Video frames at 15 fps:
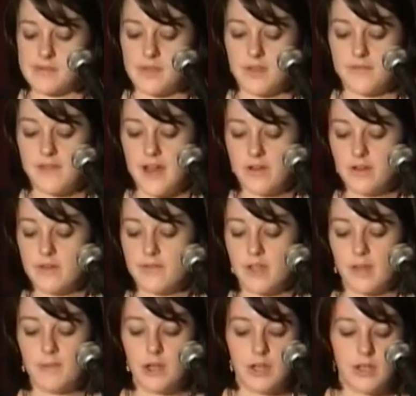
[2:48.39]
the founder of a
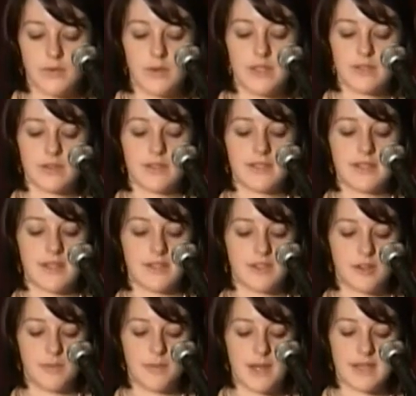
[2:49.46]
community resource
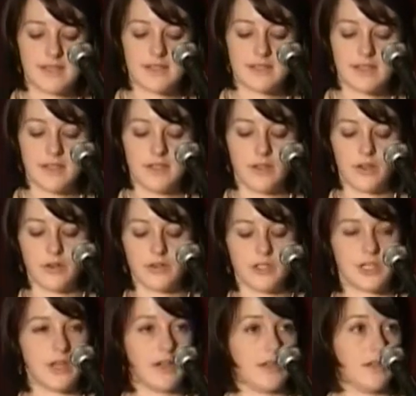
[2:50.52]
center based in
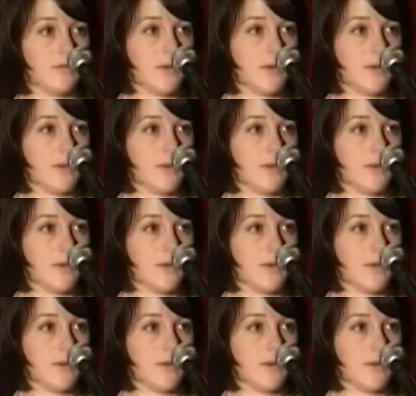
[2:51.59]
Ugunja in